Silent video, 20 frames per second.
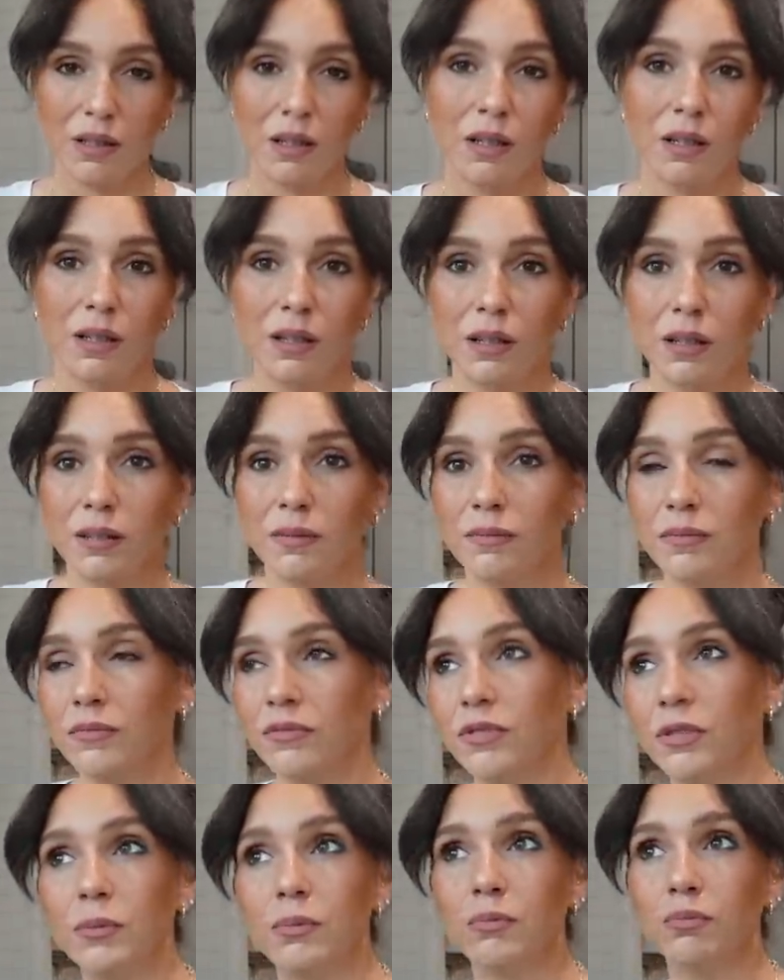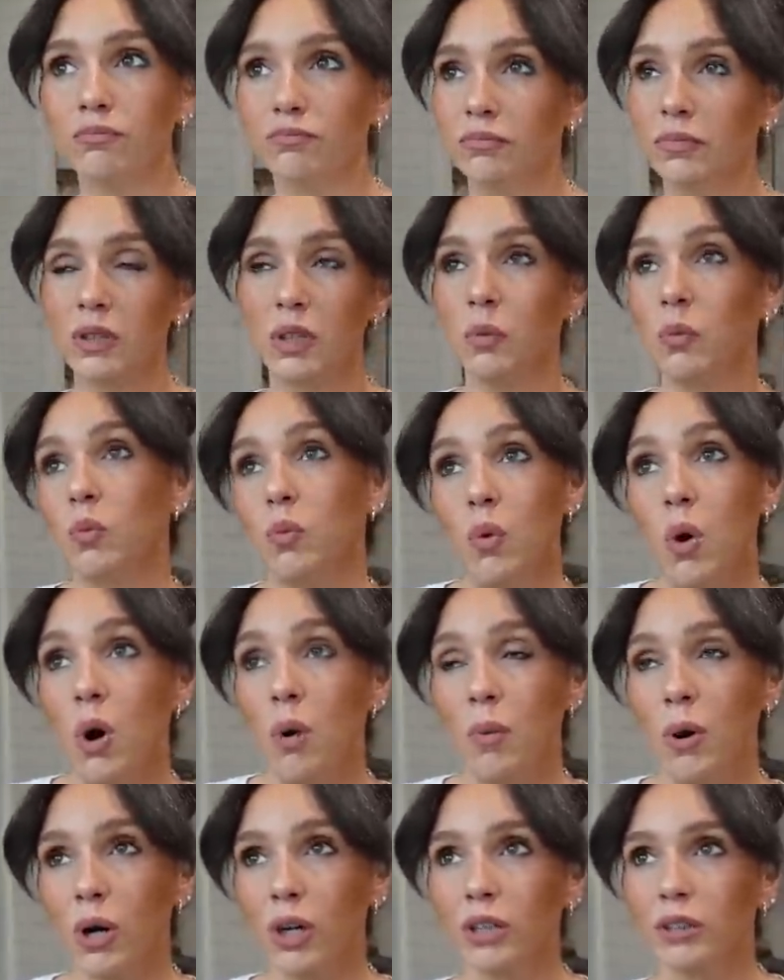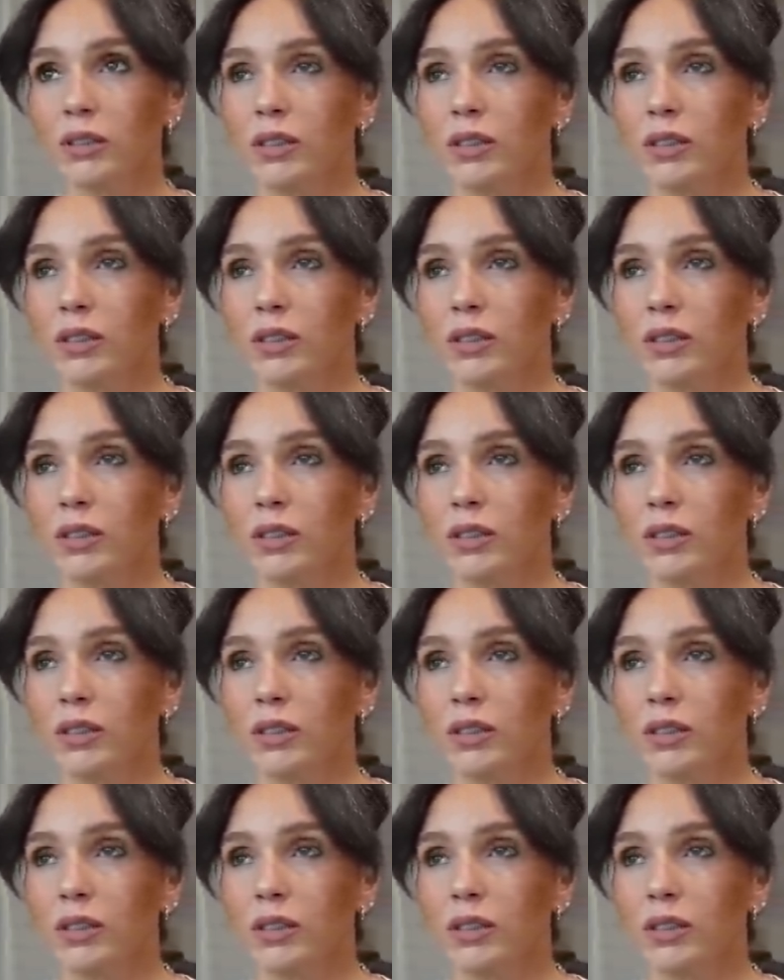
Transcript: uh, from the Walmart.